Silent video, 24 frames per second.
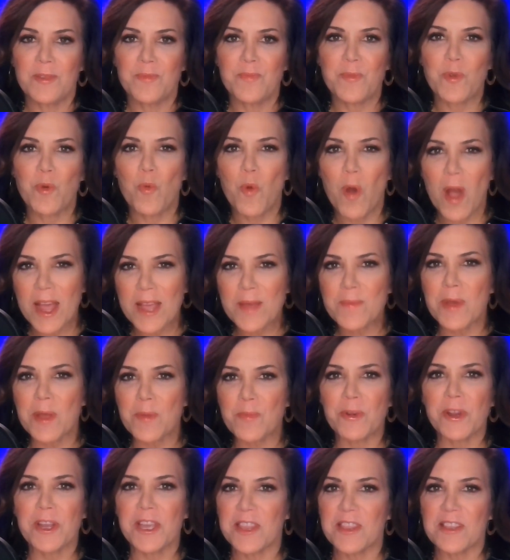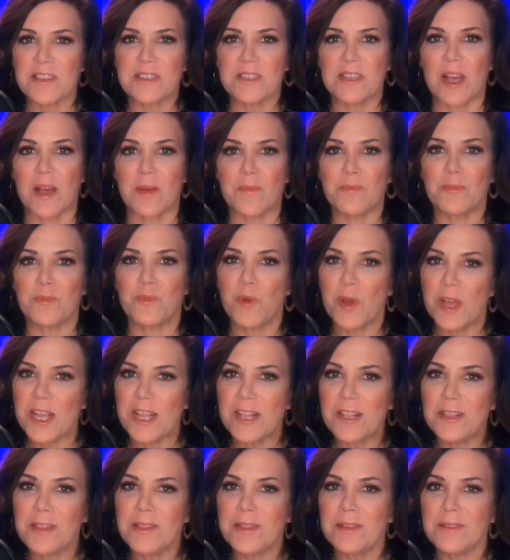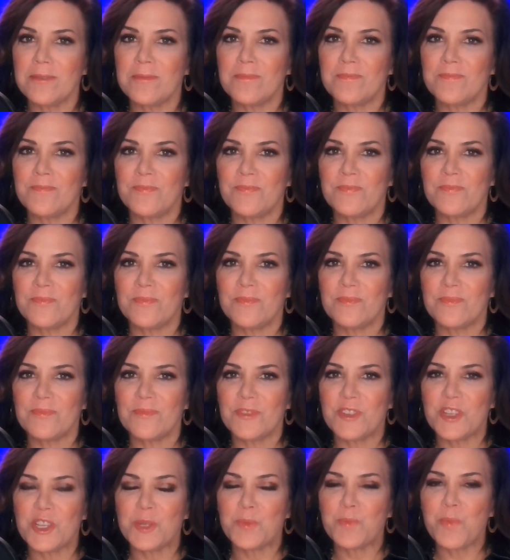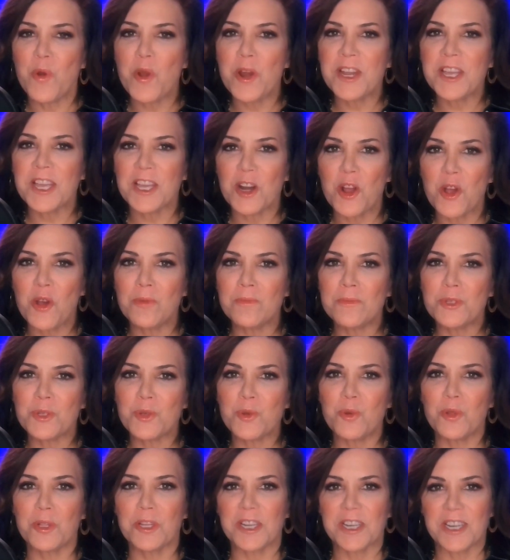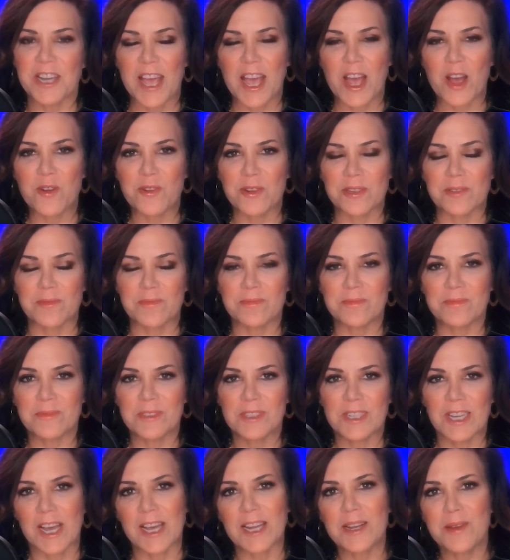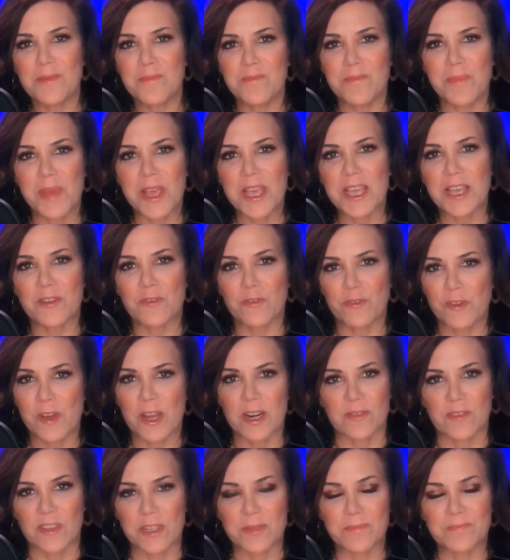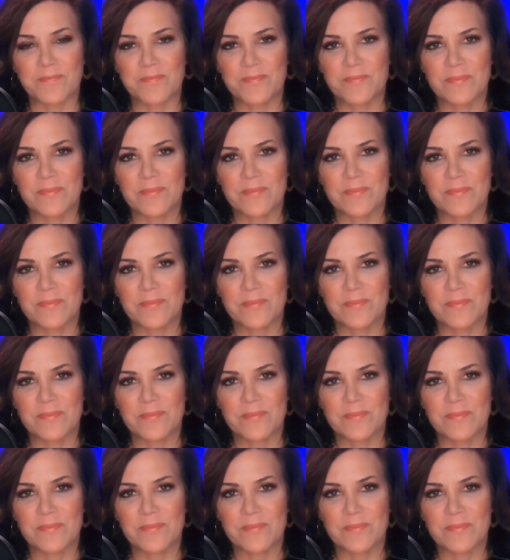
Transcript: Why am I bringing this up? Well, she's pointing at homeschooling now and kind of making fun of it,